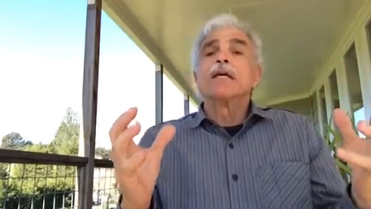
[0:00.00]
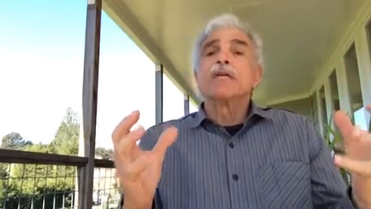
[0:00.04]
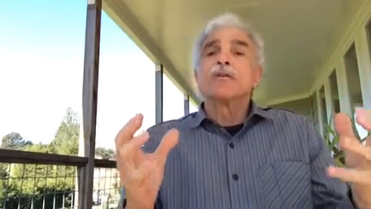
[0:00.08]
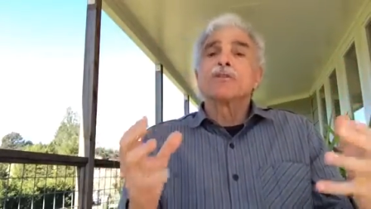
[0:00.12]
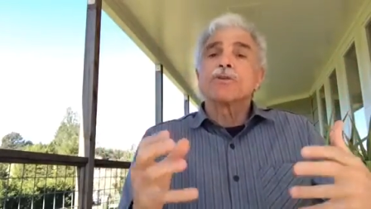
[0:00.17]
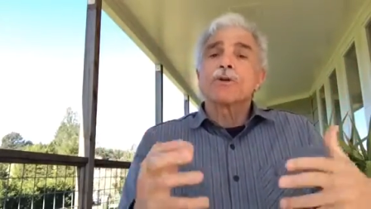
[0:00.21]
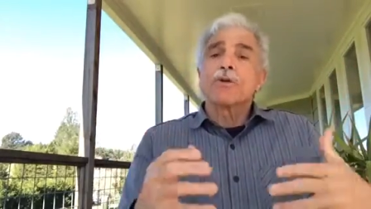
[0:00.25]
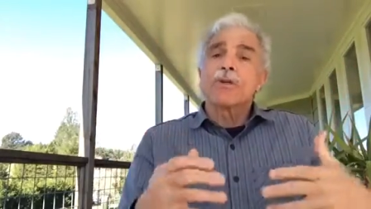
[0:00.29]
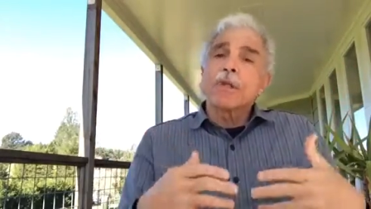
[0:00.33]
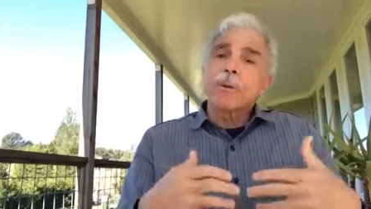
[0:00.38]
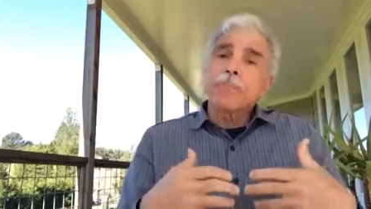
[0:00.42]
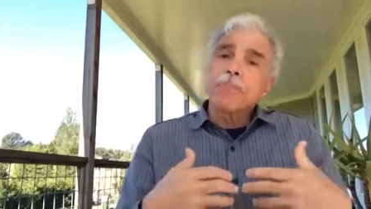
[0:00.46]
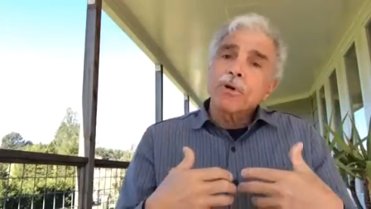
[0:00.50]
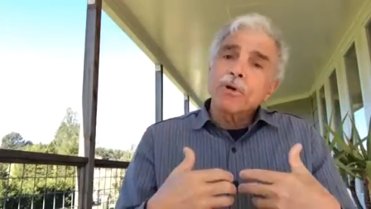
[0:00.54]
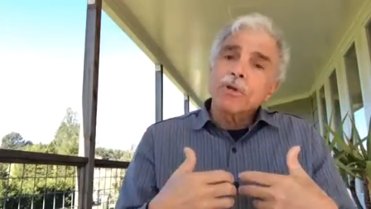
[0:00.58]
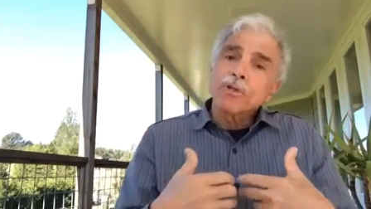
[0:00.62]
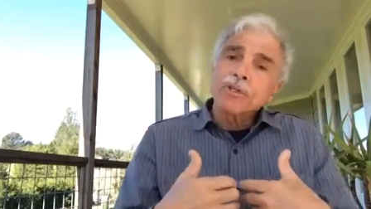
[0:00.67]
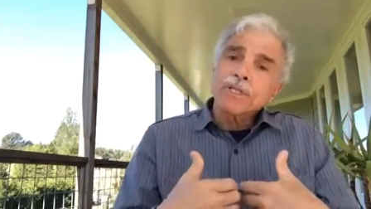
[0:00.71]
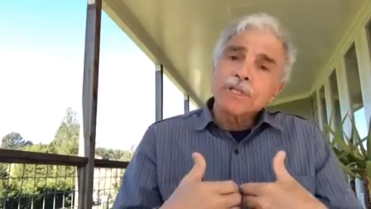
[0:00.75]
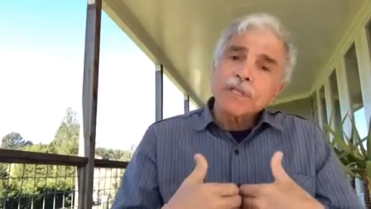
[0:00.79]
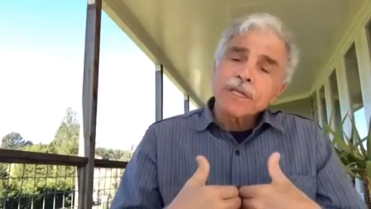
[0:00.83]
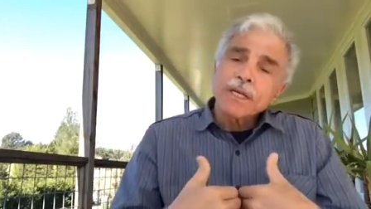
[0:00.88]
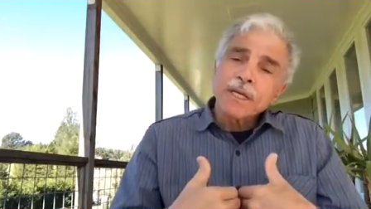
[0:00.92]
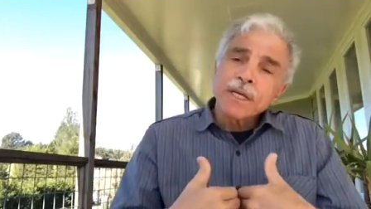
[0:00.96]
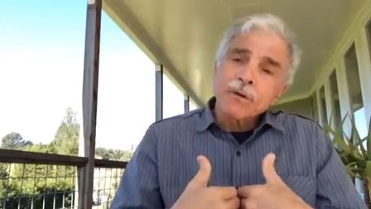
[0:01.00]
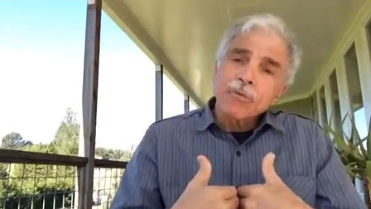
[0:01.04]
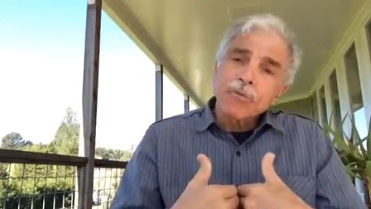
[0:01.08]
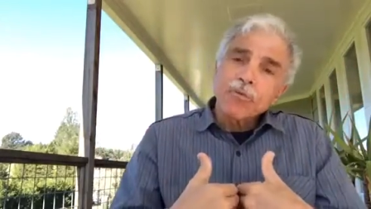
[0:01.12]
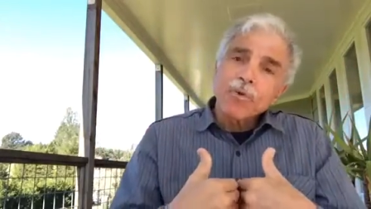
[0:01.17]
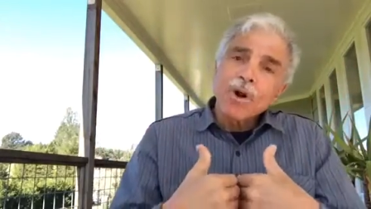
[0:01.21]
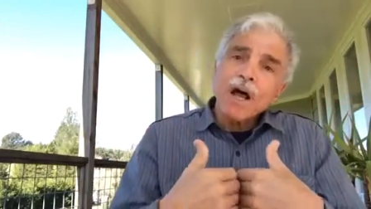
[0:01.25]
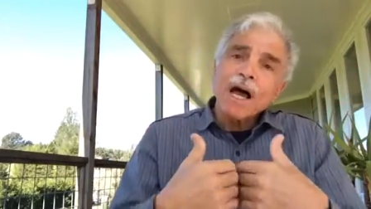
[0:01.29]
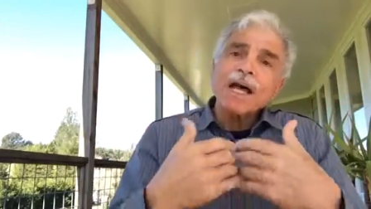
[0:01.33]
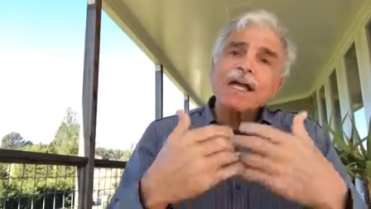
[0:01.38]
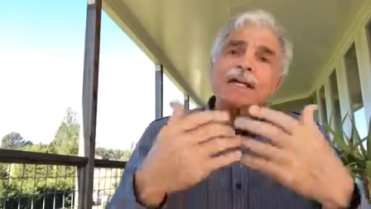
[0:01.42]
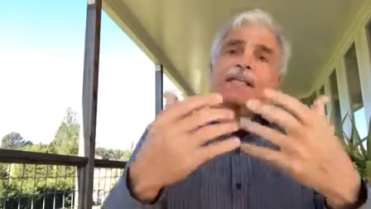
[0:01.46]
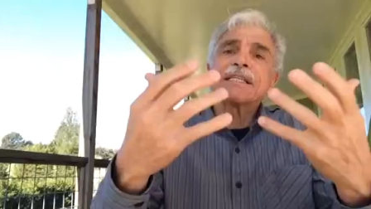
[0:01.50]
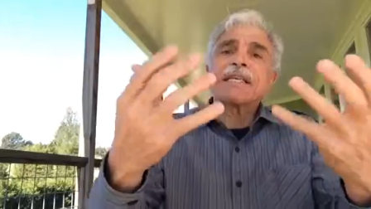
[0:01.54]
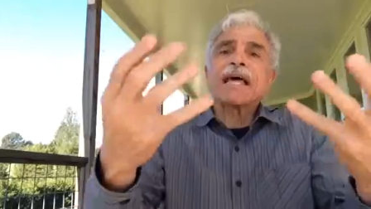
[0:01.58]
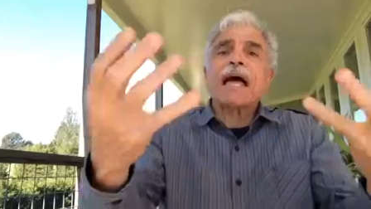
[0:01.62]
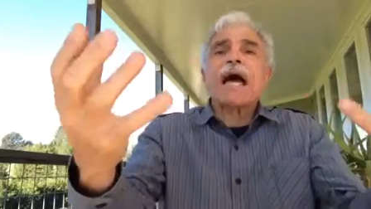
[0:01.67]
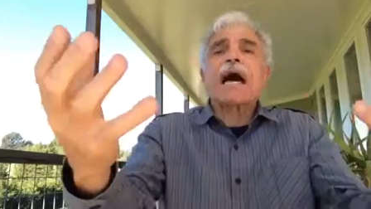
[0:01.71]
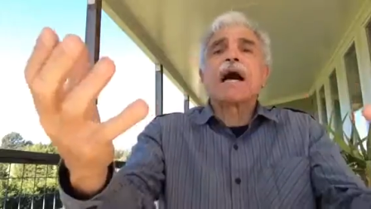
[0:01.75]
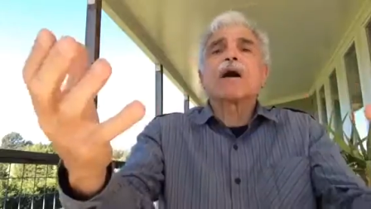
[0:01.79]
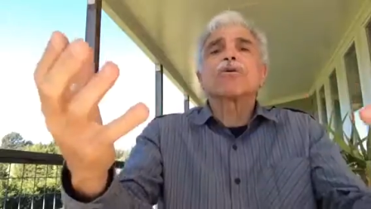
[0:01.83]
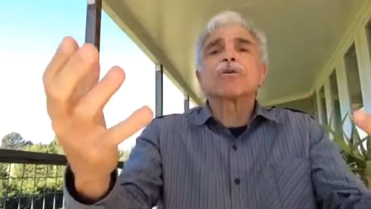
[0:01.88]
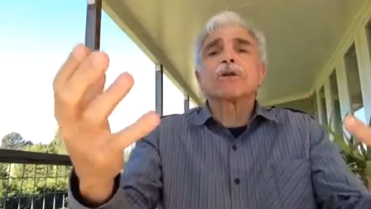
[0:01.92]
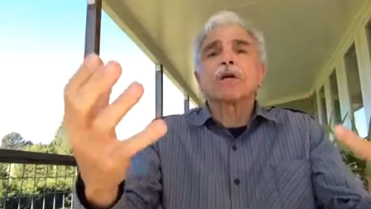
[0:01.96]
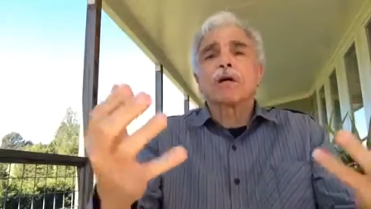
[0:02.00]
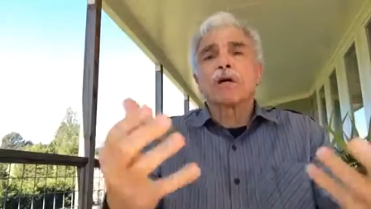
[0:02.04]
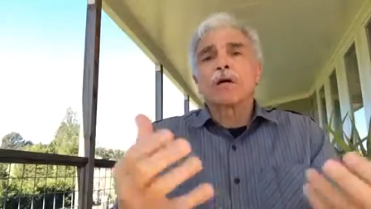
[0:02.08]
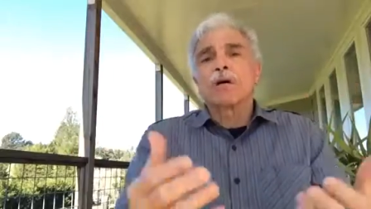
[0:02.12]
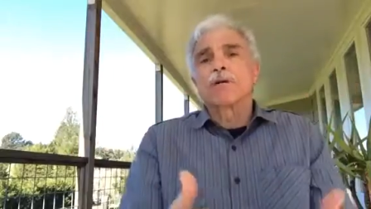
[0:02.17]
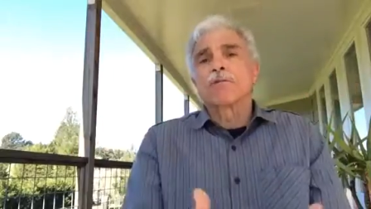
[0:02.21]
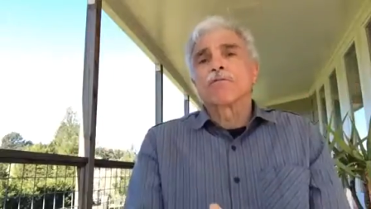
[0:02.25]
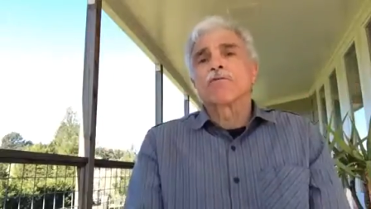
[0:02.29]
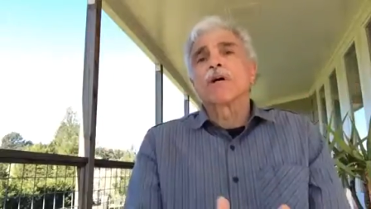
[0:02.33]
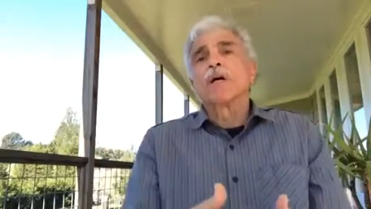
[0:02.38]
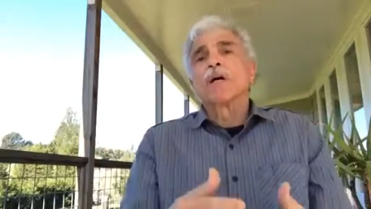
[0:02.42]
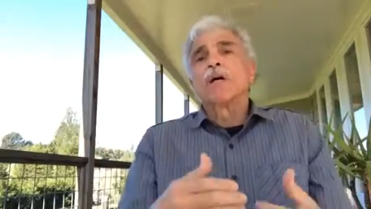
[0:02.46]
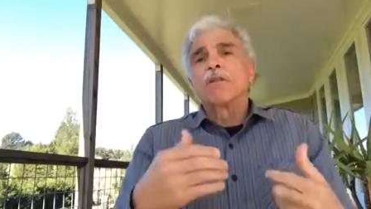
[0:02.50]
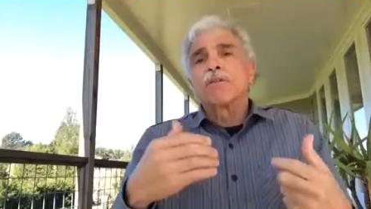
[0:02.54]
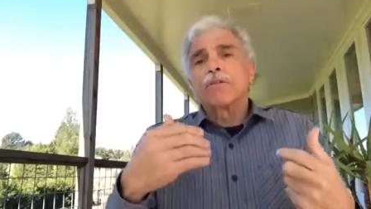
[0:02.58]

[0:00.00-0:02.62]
so that person can rise out of